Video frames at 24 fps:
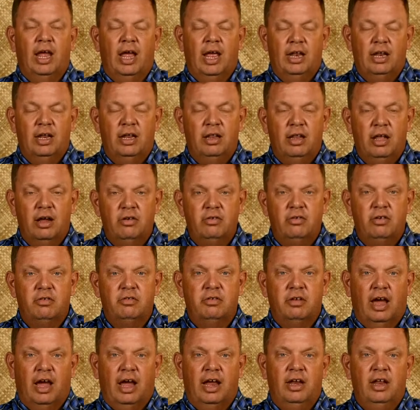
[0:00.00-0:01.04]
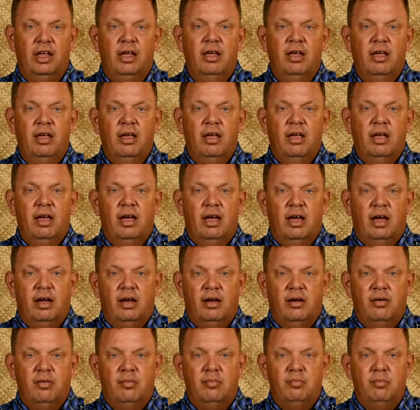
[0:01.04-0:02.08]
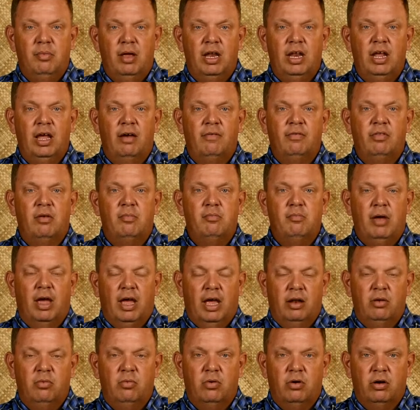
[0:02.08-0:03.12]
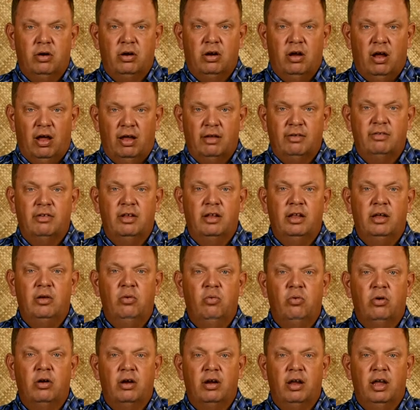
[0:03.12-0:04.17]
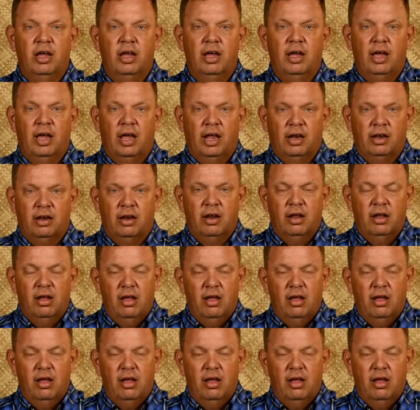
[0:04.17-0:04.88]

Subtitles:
And in their society, many of the men were constantly working and